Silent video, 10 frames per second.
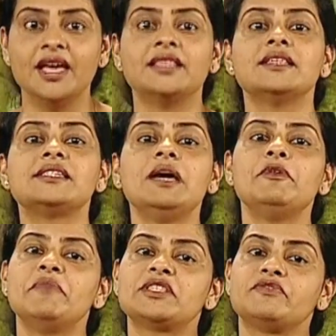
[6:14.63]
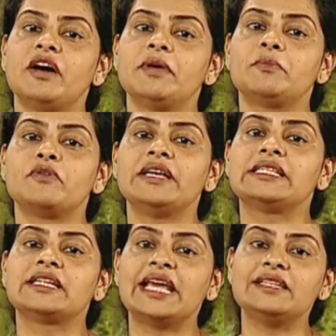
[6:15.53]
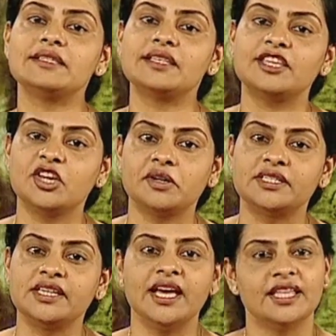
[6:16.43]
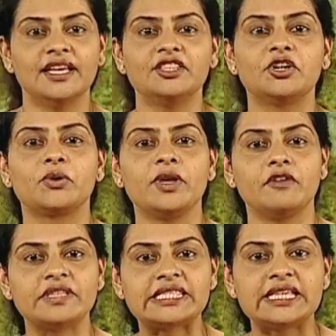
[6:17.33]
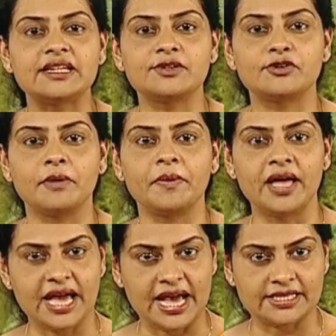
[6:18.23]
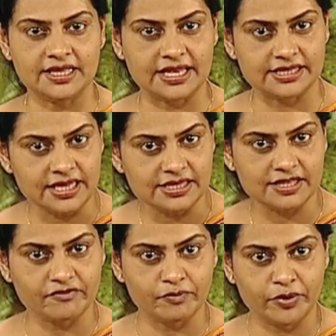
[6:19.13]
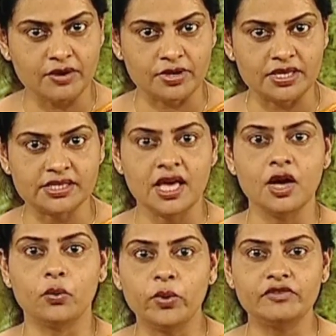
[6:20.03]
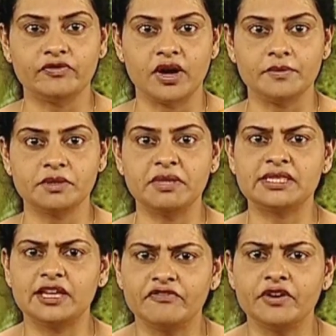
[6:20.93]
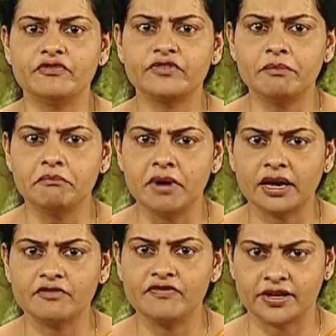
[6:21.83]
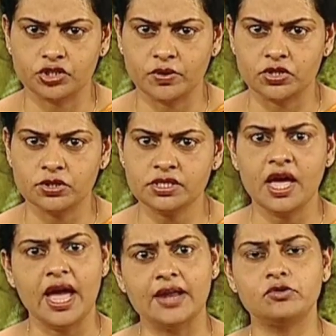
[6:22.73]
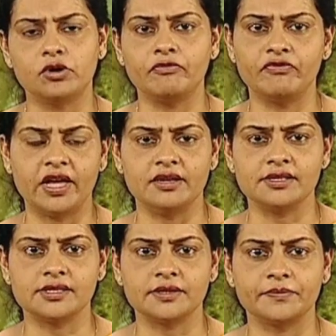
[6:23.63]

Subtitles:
This type of mixed farming provides greater security than the growing of a single crop. As in the extensive prairies, wheat farms may suffer from market fluctuations and crop failures.